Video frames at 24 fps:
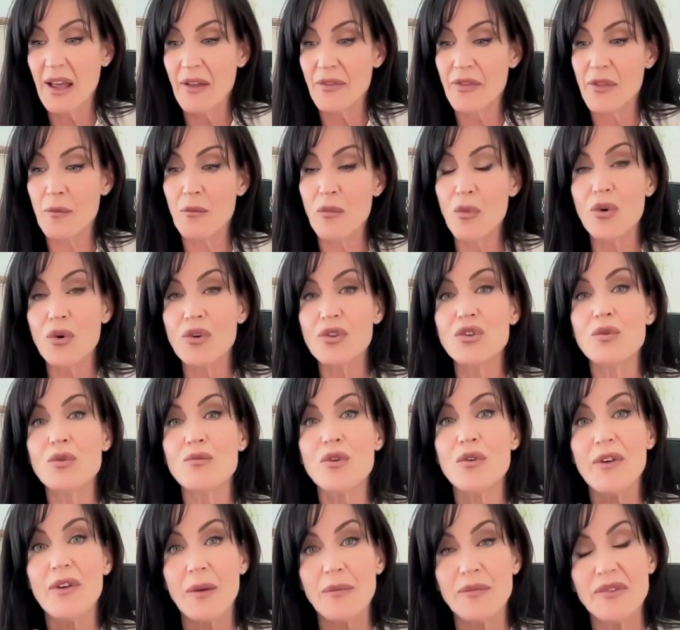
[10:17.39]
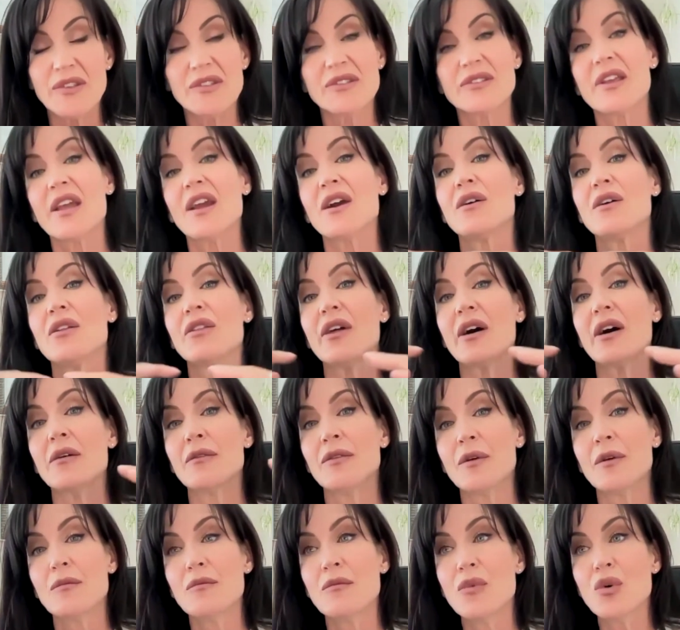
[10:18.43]
The more you move up the scale,
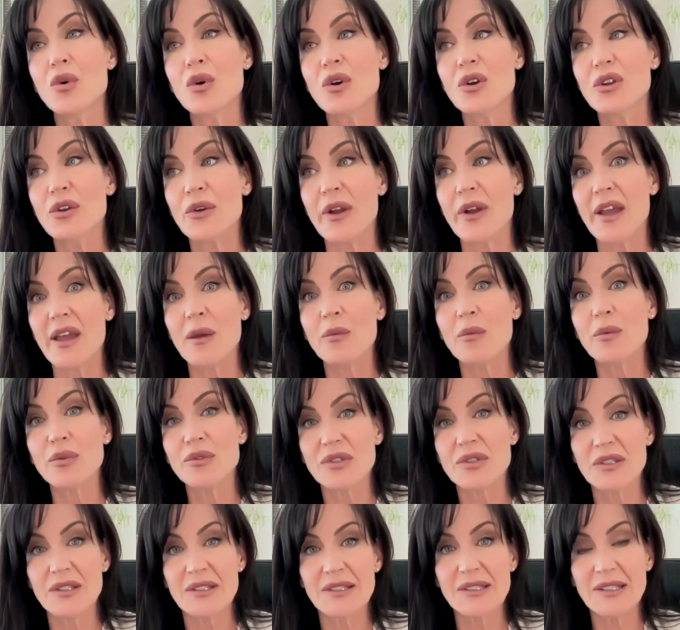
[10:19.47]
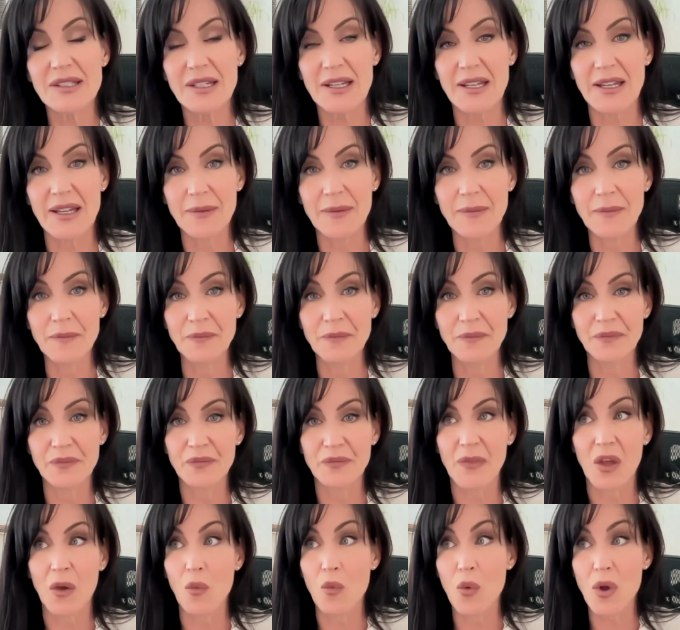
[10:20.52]
the more you're able to see
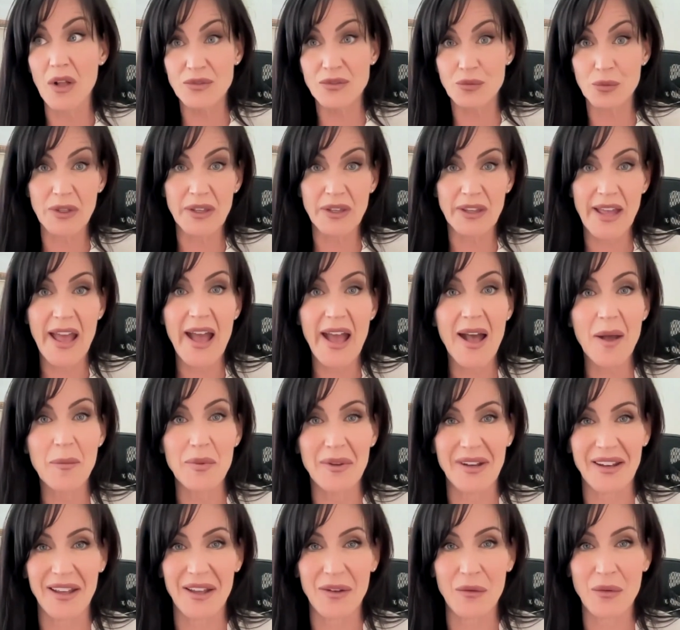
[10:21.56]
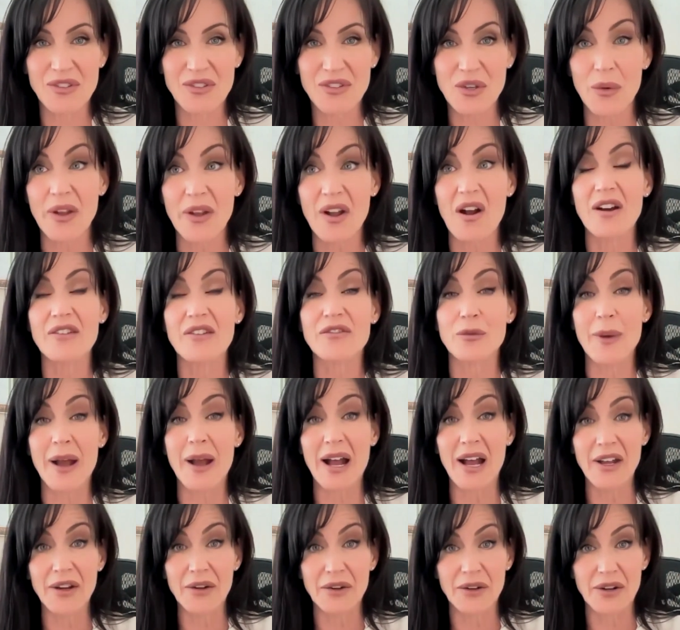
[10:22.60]
what's really happening, what's going on from a
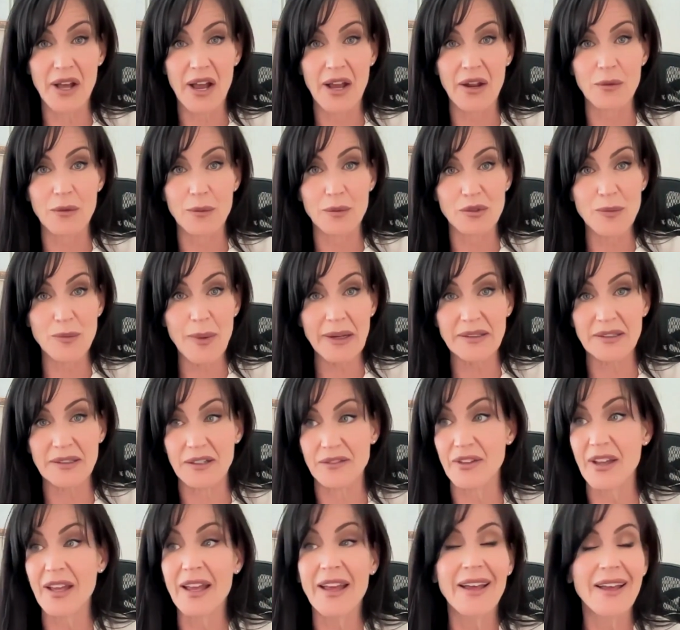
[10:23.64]
higher and higher perspective.